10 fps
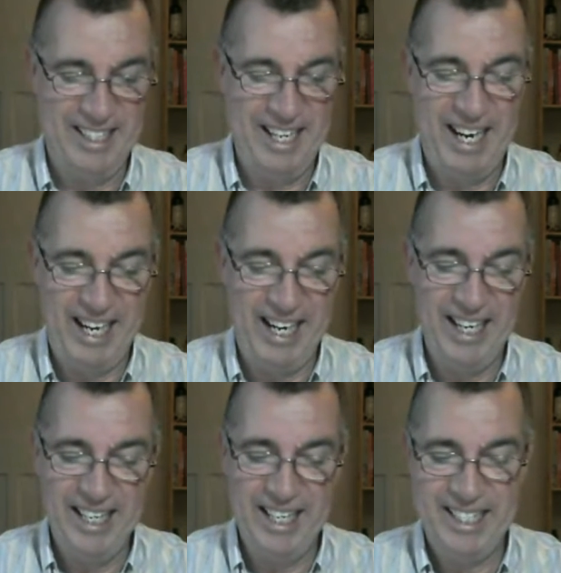the
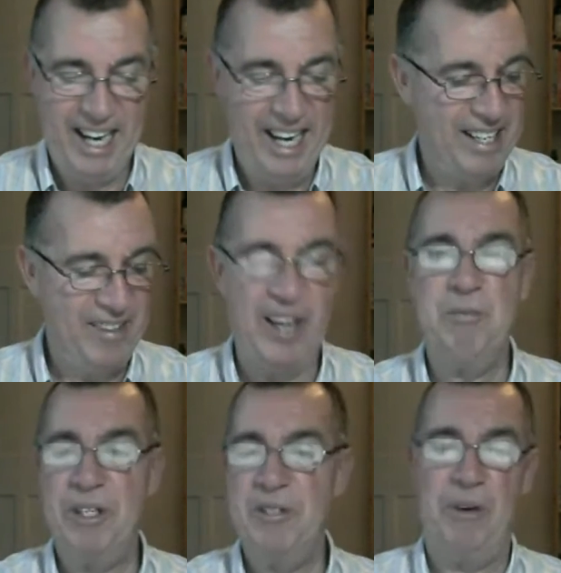
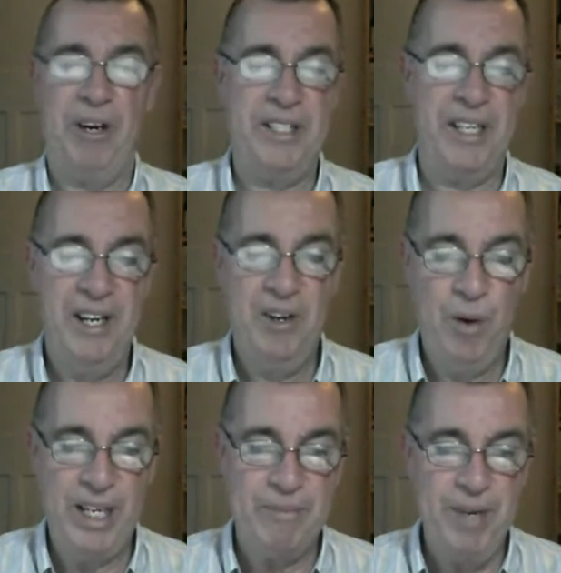10,000 buzzer points,
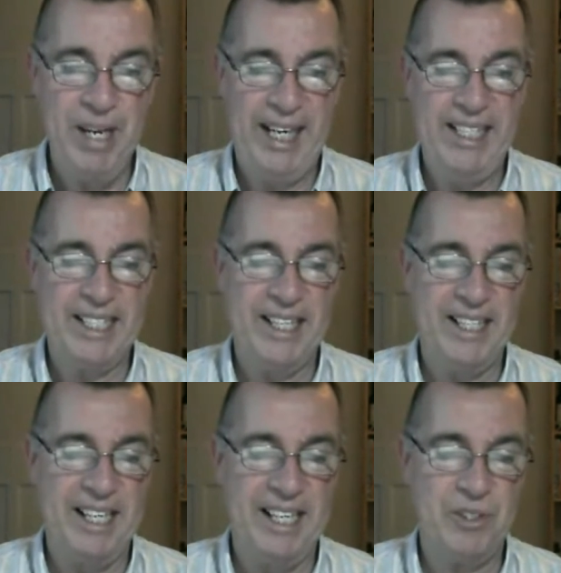which means that
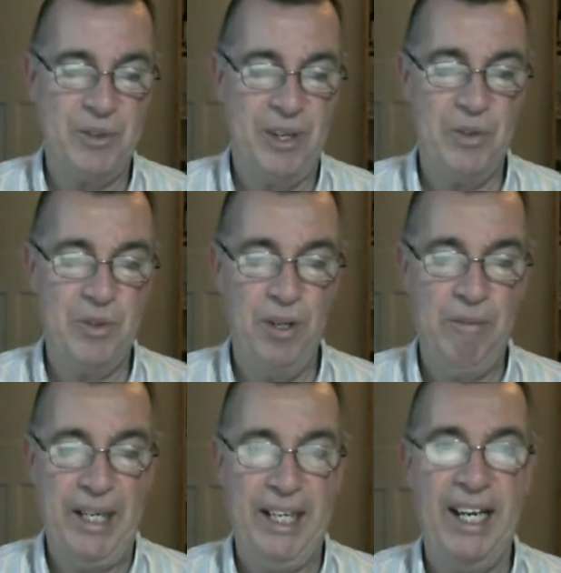Sasquatch will
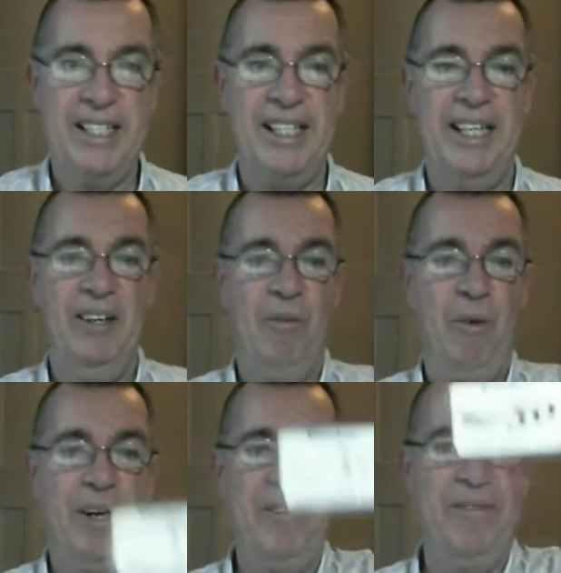be getting one of